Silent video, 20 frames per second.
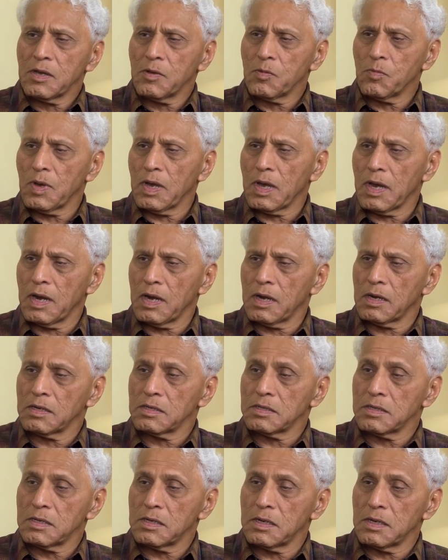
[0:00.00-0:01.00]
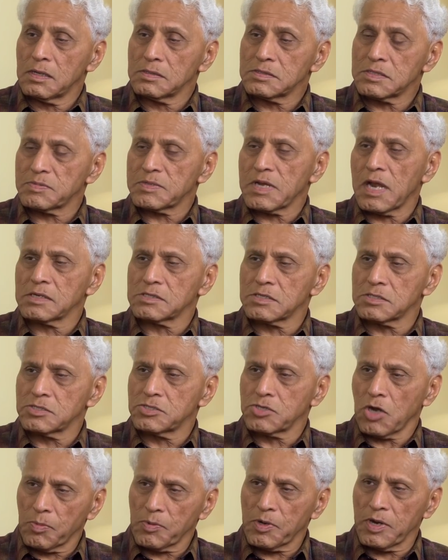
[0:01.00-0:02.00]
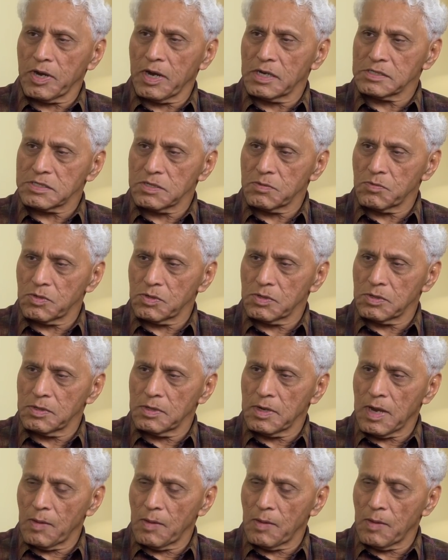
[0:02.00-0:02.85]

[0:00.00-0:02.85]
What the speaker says: where substantial job creation would